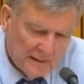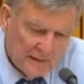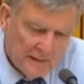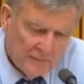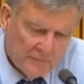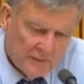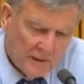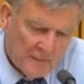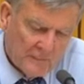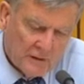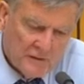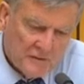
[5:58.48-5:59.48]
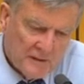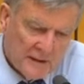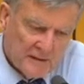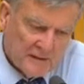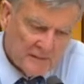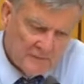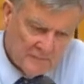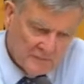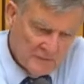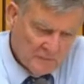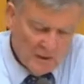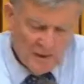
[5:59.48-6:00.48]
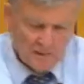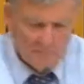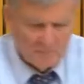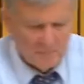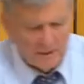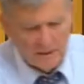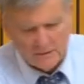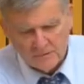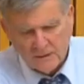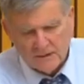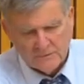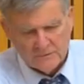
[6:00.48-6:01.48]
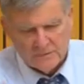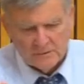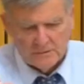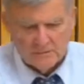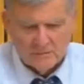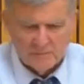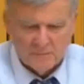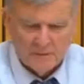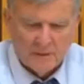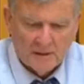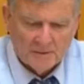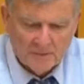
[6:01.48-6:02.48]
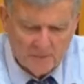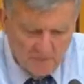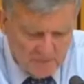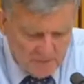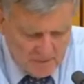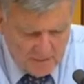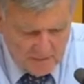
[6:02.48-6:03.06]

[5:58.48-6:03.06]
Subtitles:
if I'm contracted with my aircraft to the Rural Fire Service,